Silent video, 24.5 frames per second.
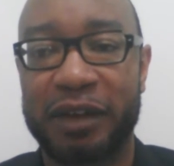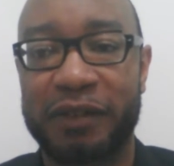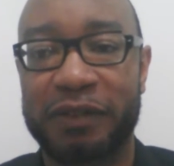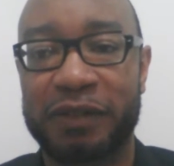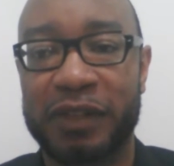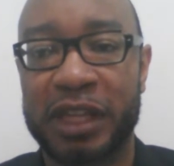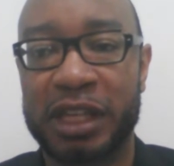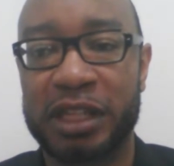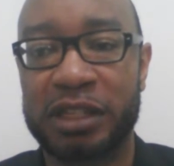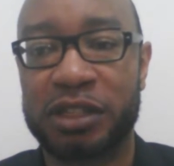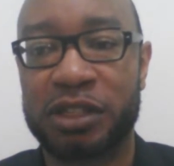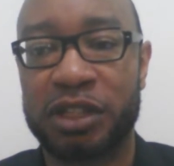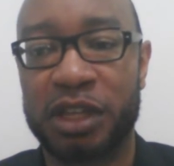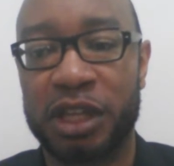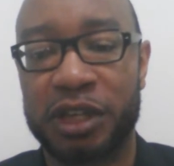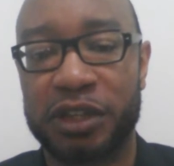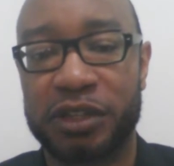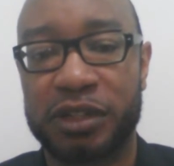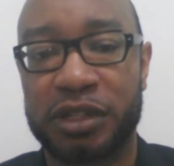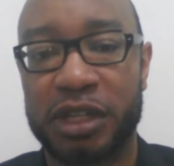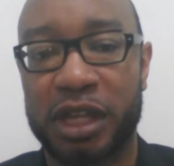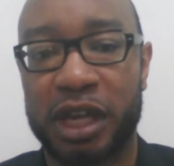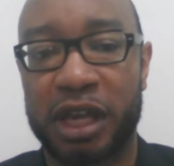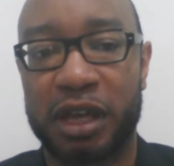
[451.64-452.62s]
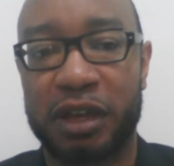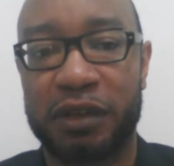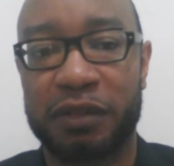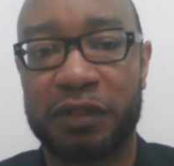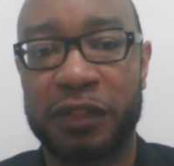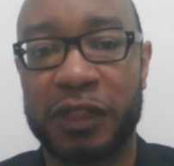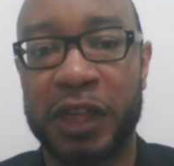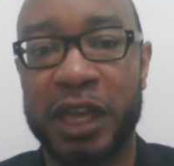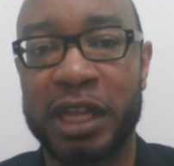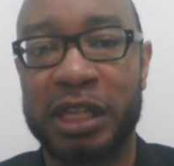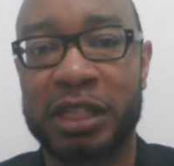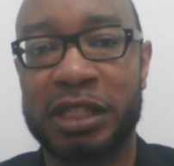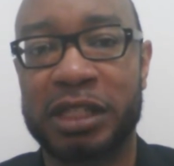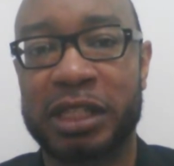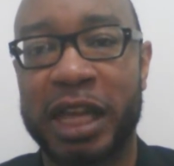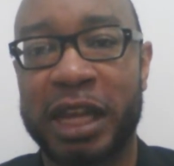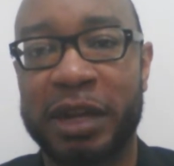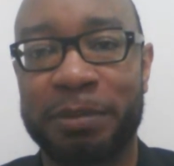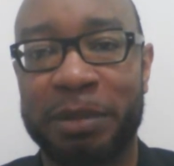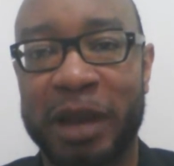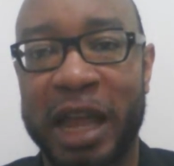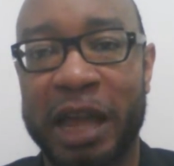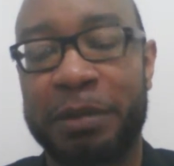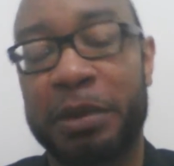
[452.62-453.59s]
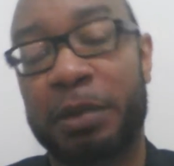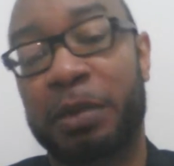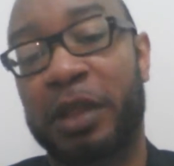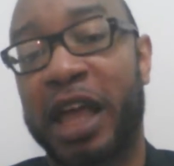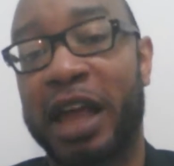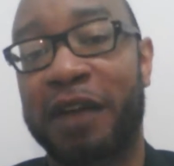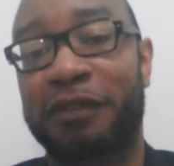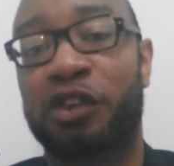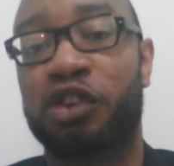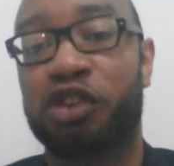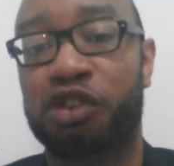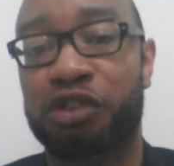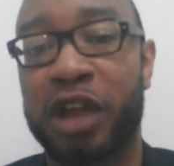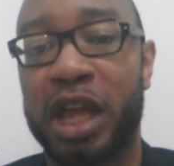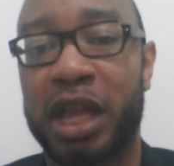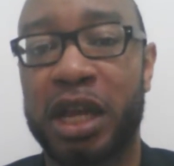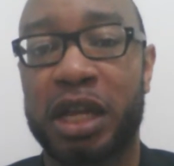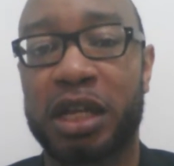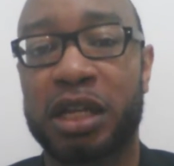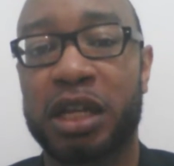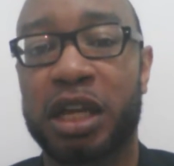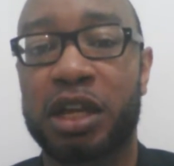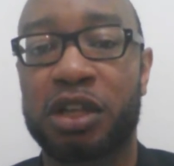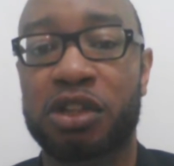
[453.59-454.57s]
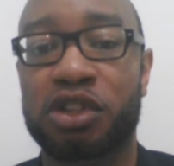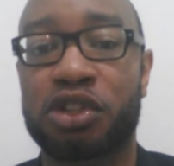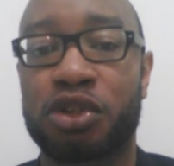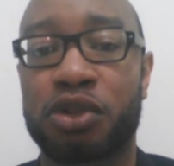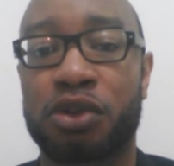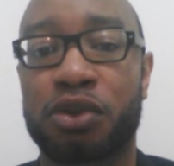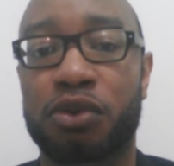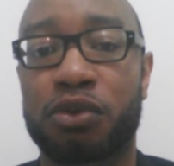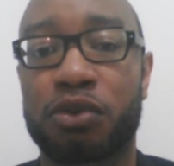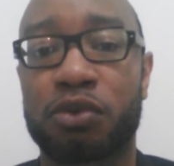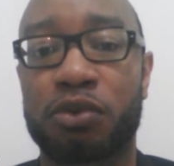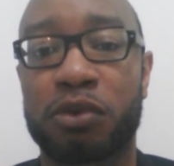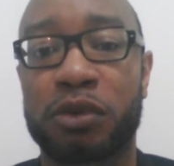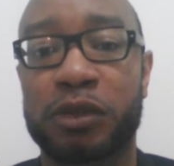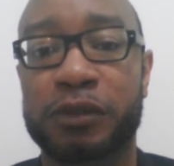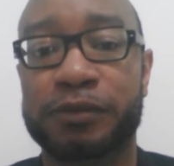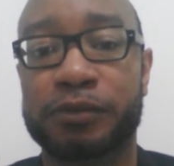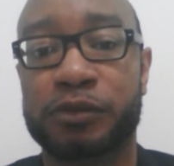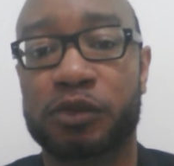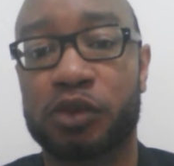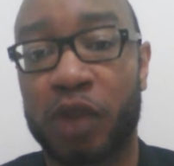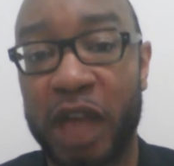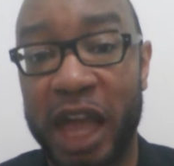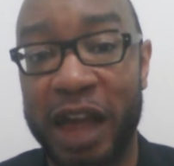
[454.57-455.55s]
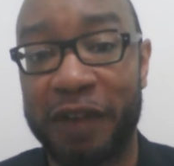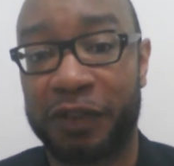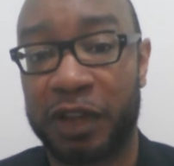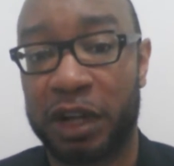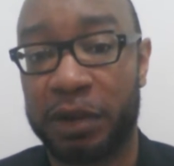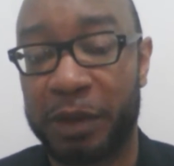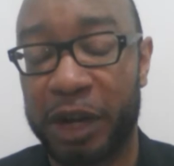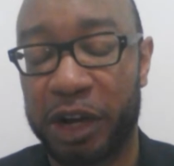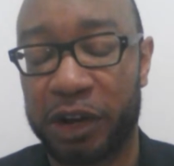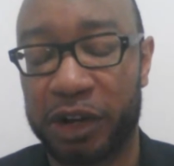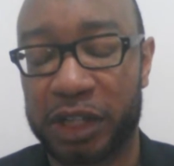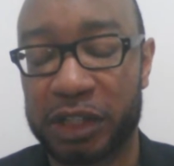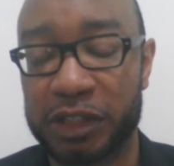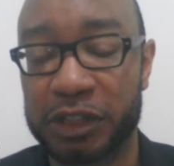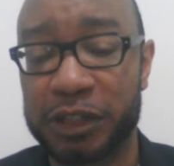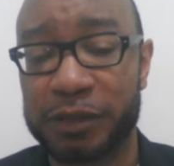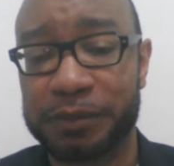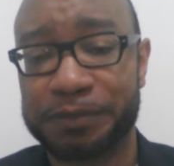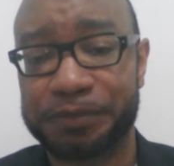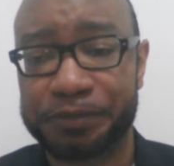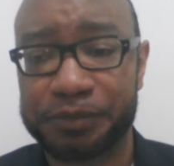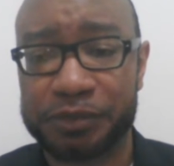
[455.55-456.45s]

these things that Black people have created to African Americans